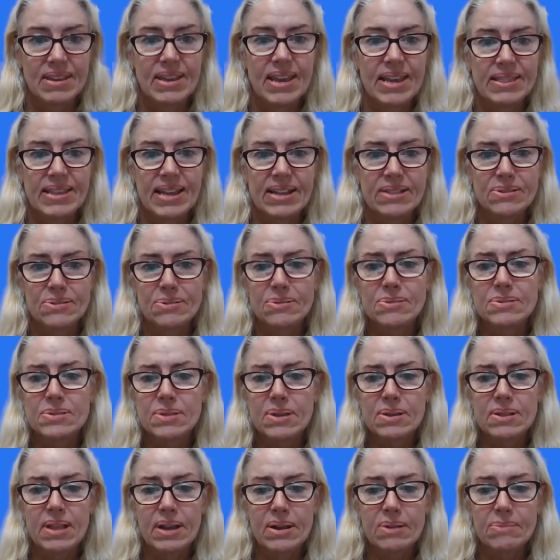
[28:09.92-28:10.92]
And that's
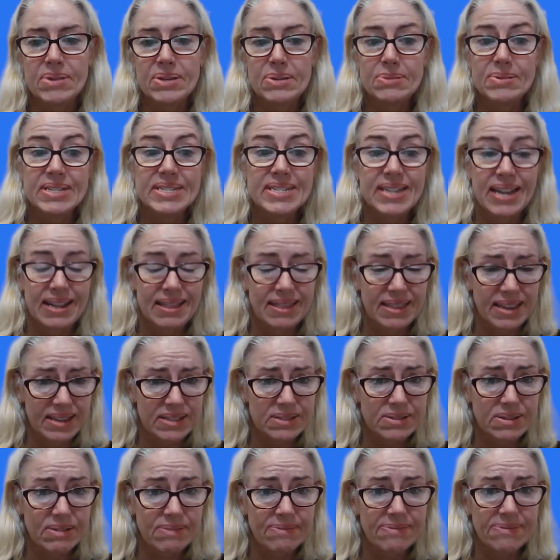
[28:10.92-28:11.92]
also like when you attend
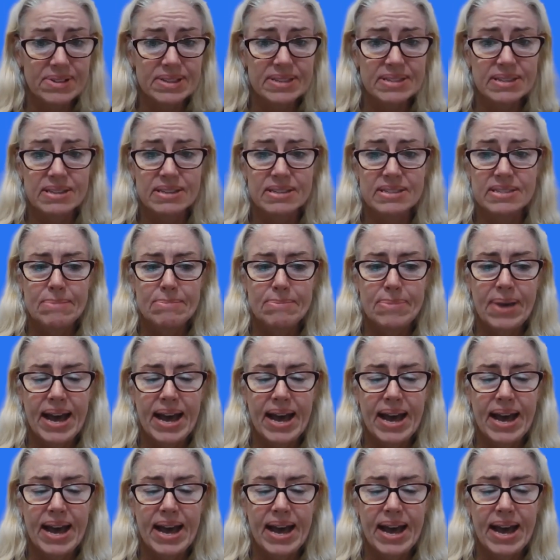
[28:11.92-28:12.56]
these conferences,